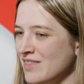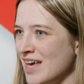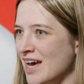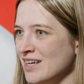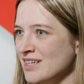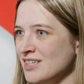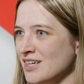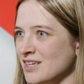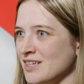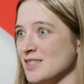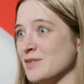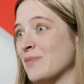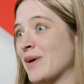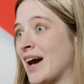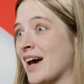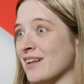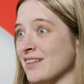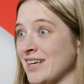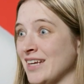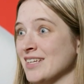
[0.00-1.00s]
that duck is
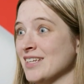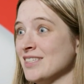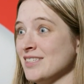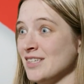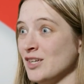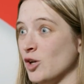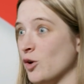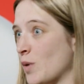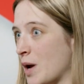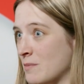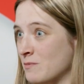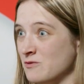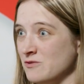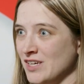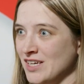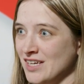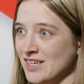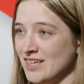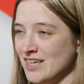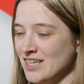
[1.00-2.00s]
paddling its little web
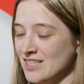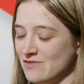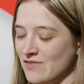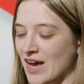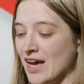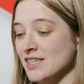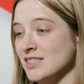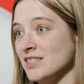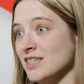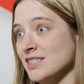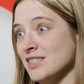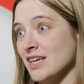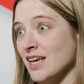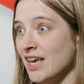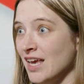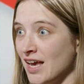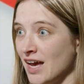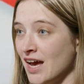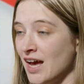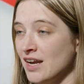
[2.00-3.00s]
feet as fast as it
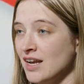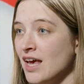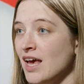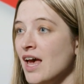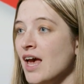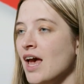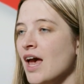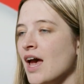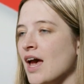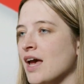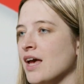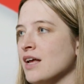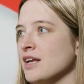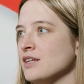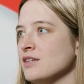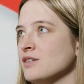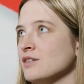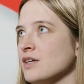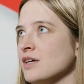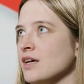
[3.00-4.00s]
can.
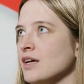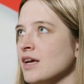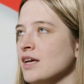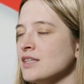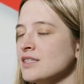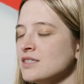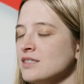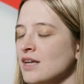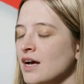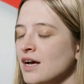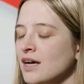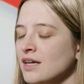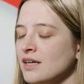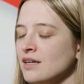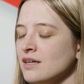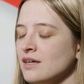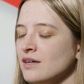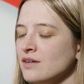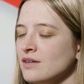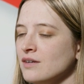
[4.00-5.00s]
And it's not
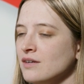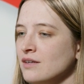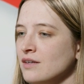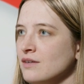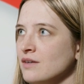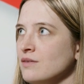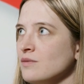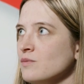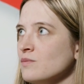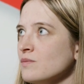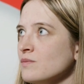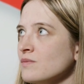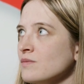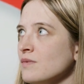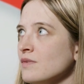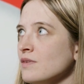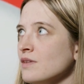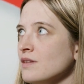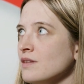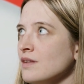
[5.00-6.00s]

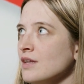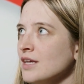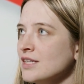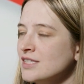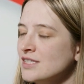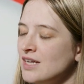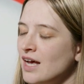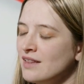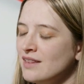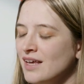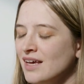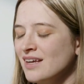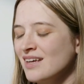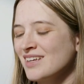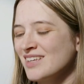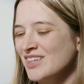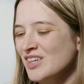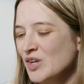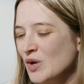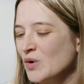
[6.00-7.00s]
that,
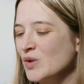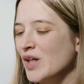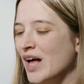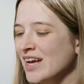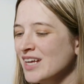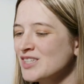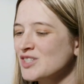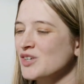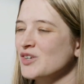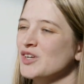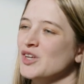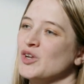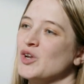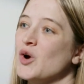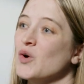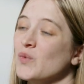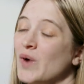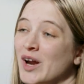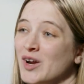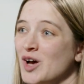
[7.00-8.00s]
you know, clients are going to
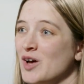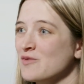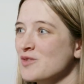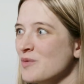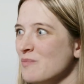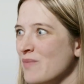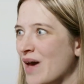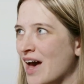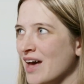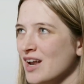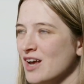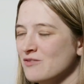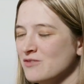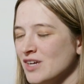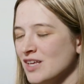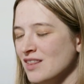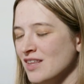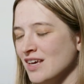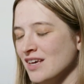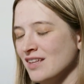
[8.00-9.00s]
know right off the bat
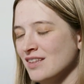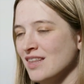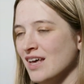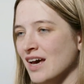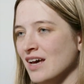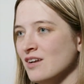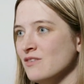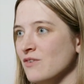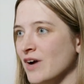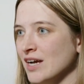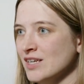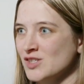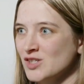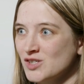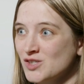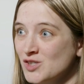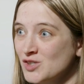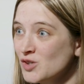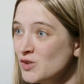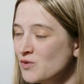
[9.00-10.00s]
everything that
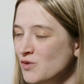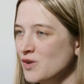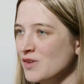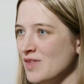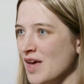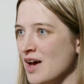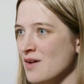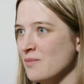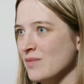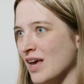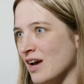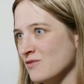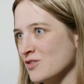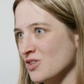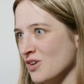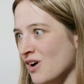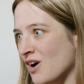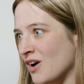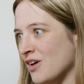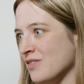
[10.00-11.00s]
advisors do for them.
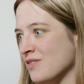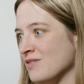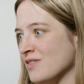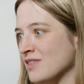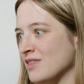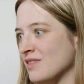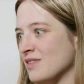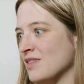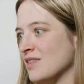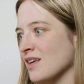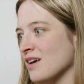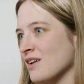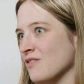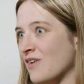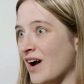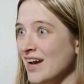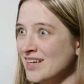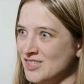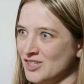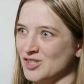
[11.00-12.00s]
After all, the
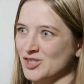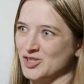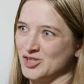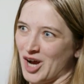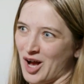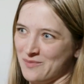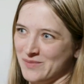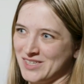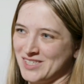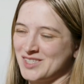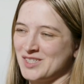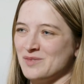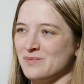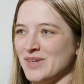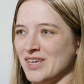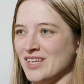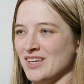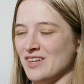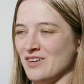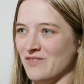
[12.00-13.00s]
advisor's job is to
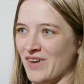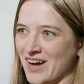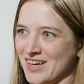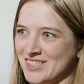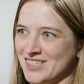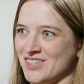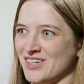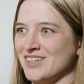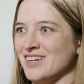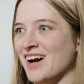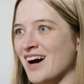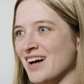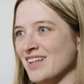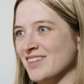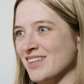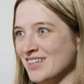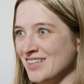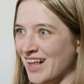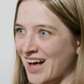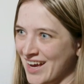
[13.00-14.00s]
be an advisor, not
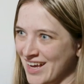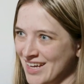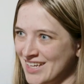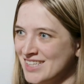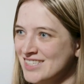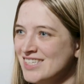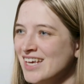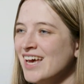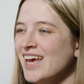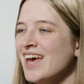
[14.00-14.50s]
the client's.